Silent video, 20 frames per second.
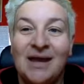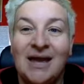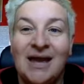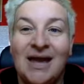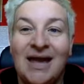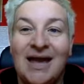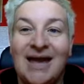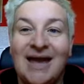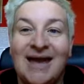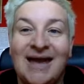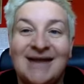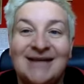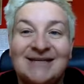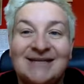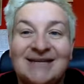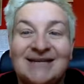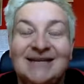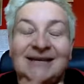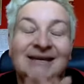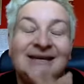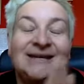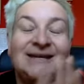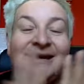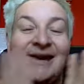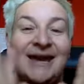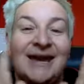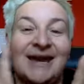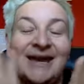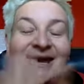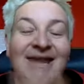And he
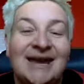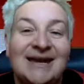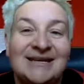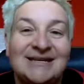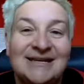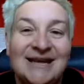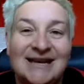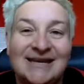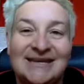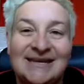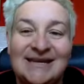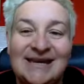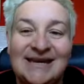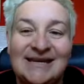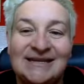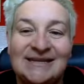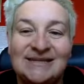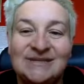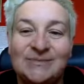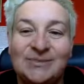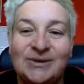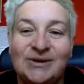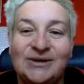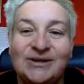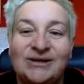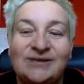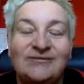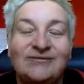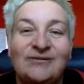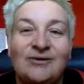had Yankee Candles
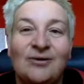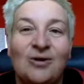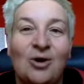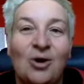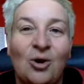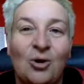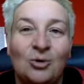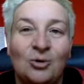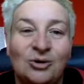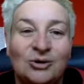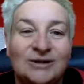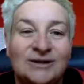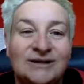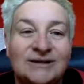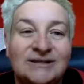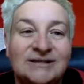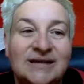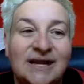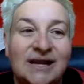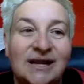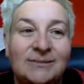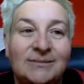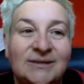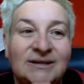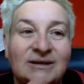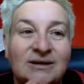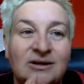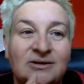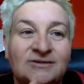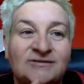burning for a whole lot of the time in
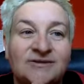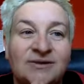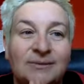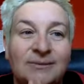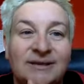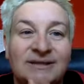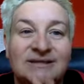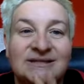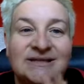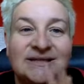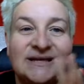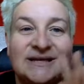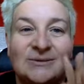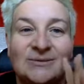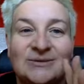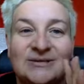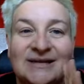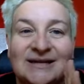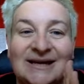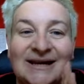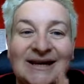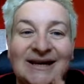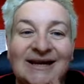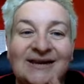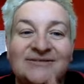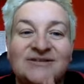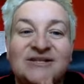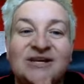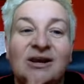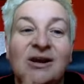the last few months that he was alive.
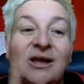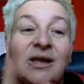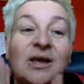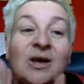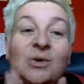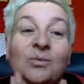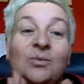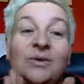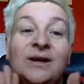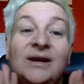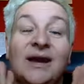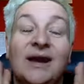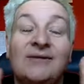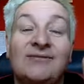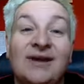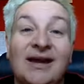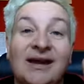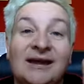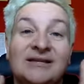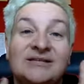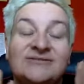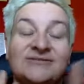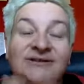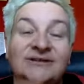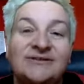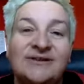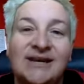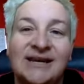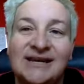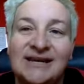So we have a house full
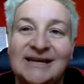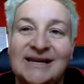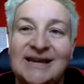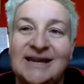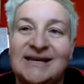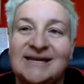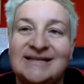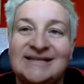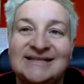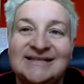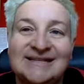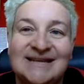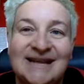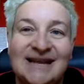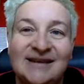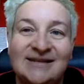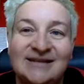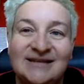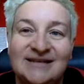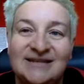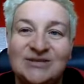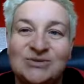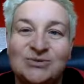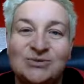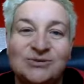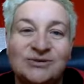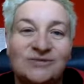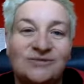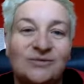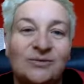of Yankee Candles now that is
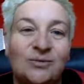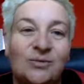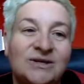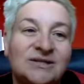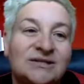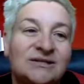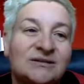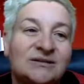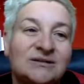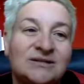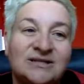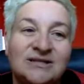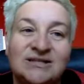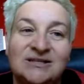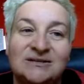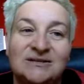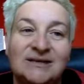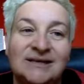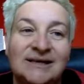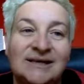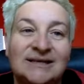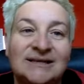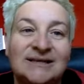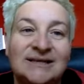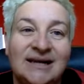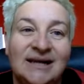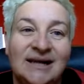sort of, we started doing it